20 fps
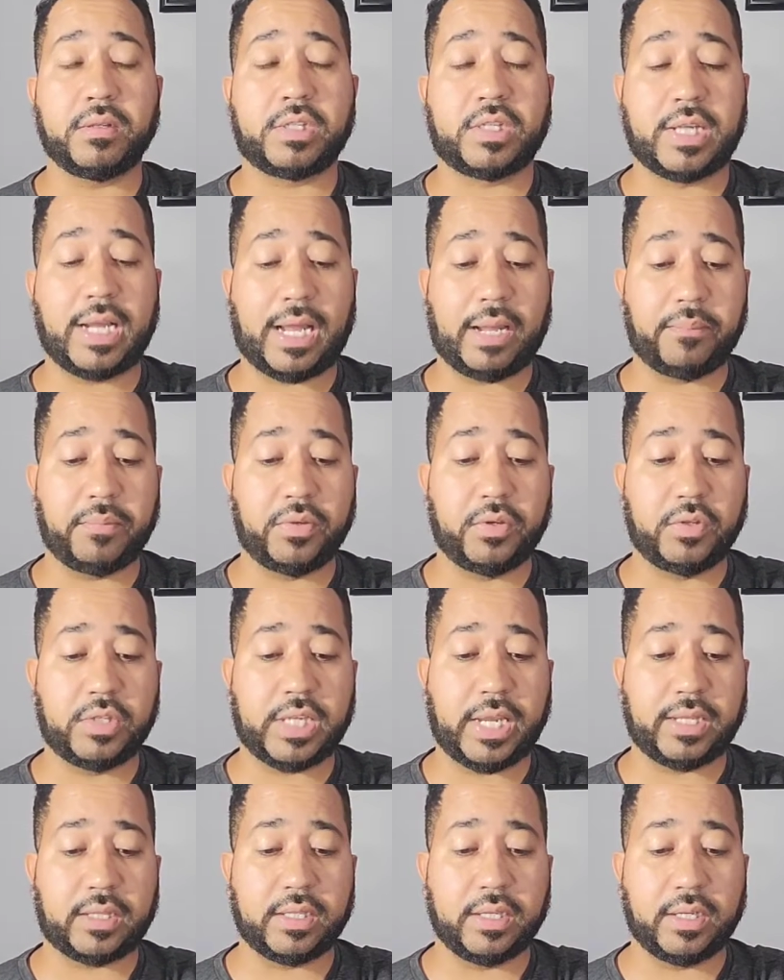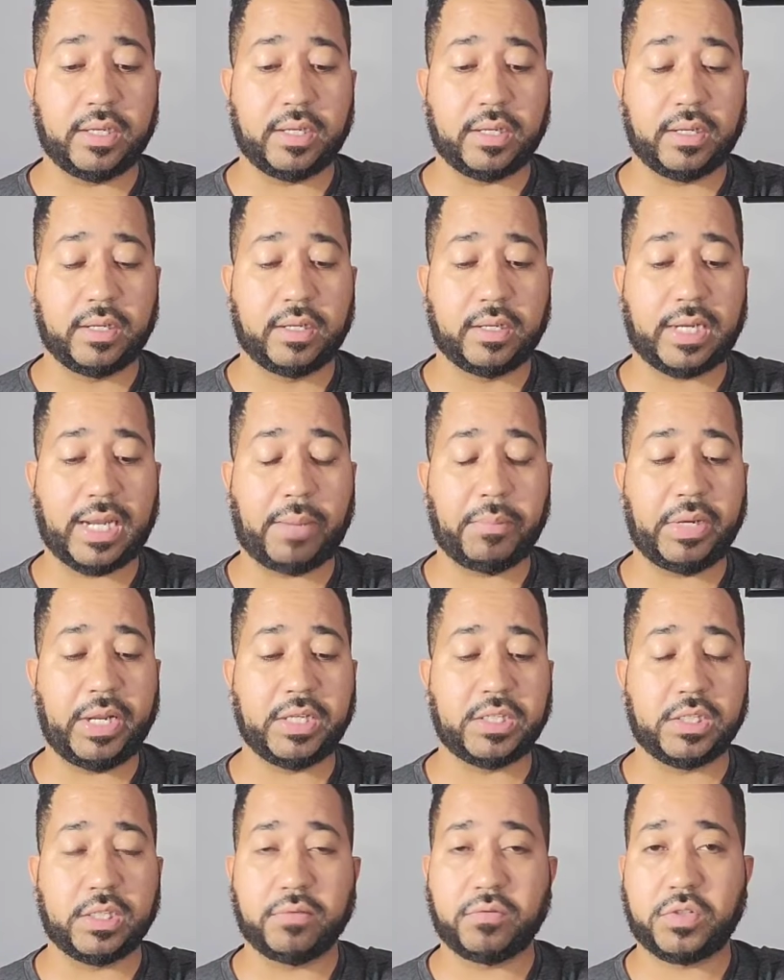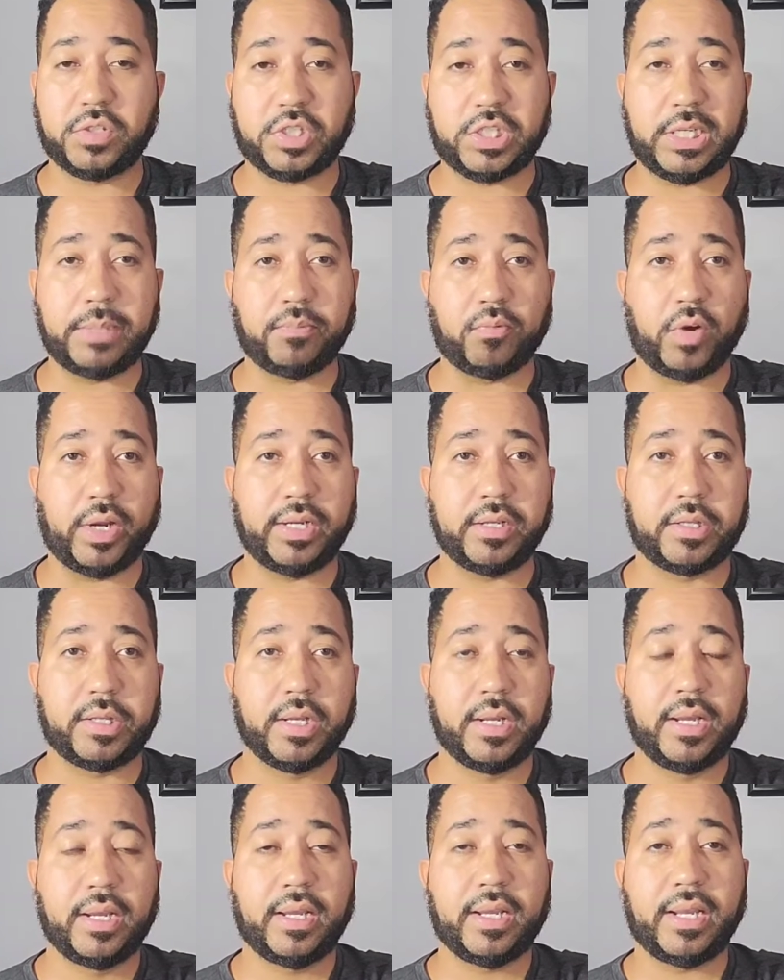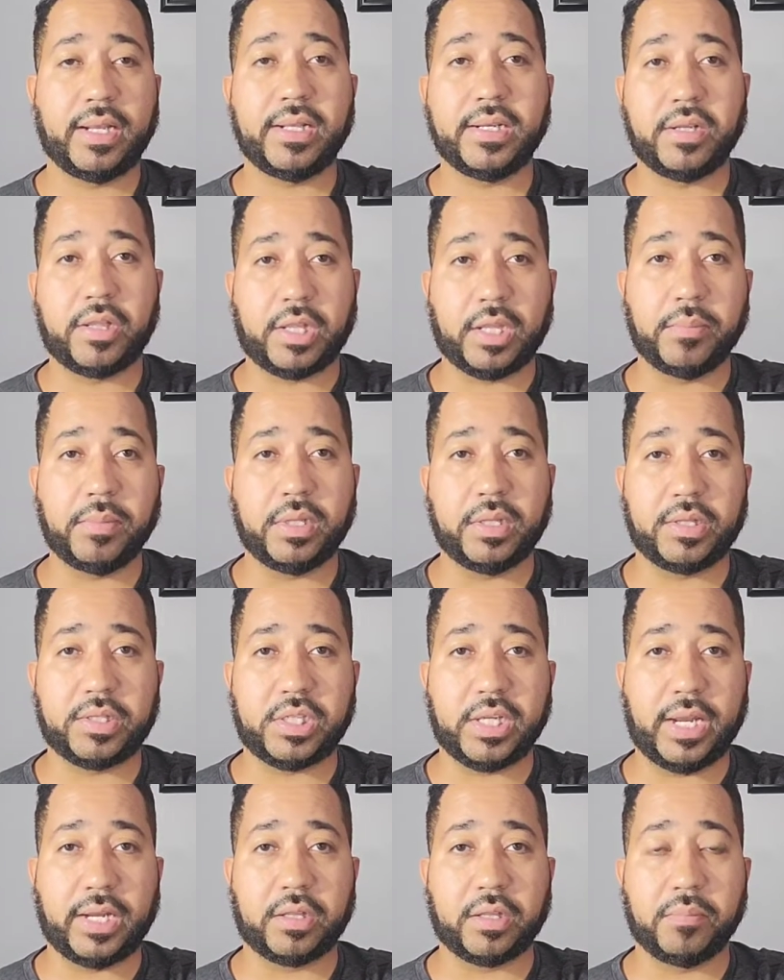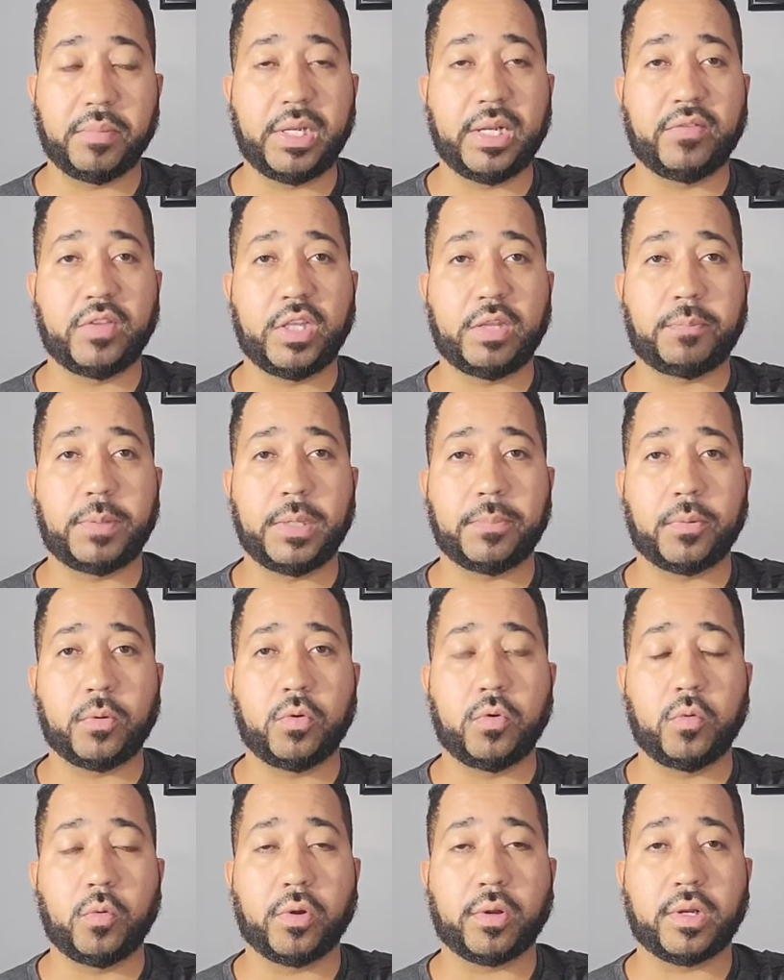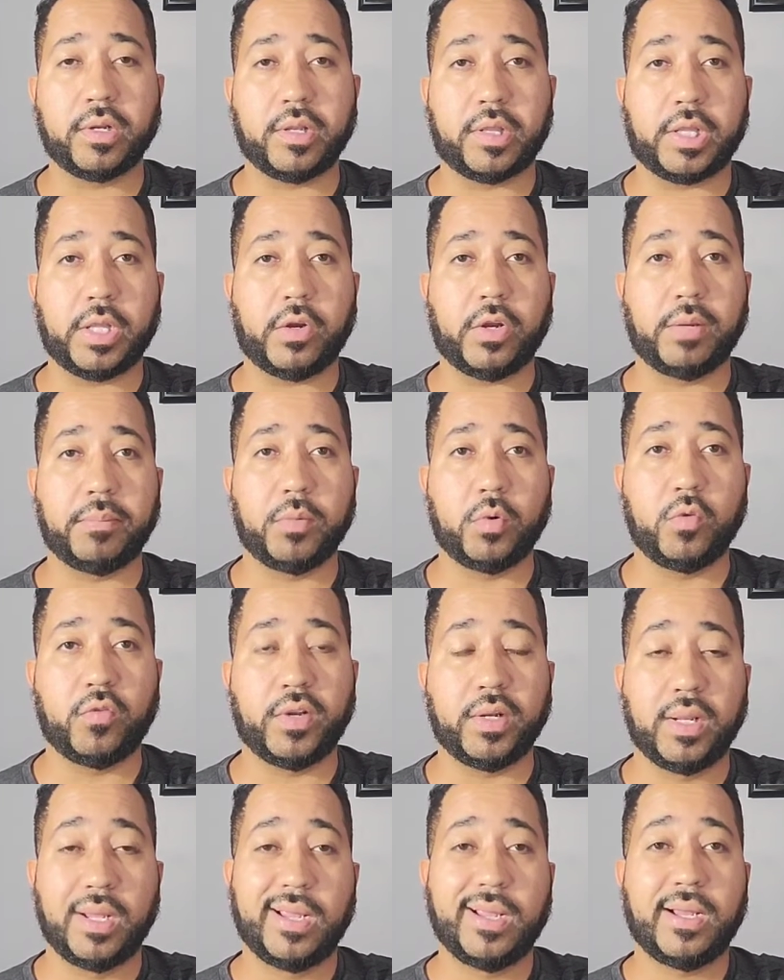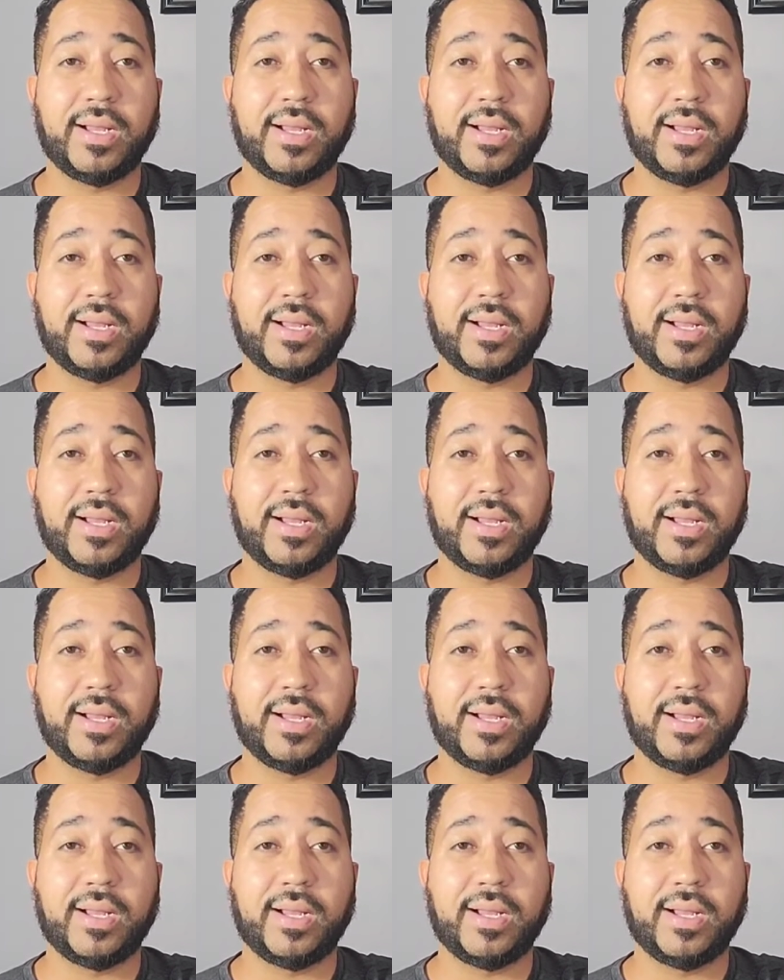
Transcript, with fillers: com- you take the combination of cheap rates and then stimulus checks, many of these people who were considering moving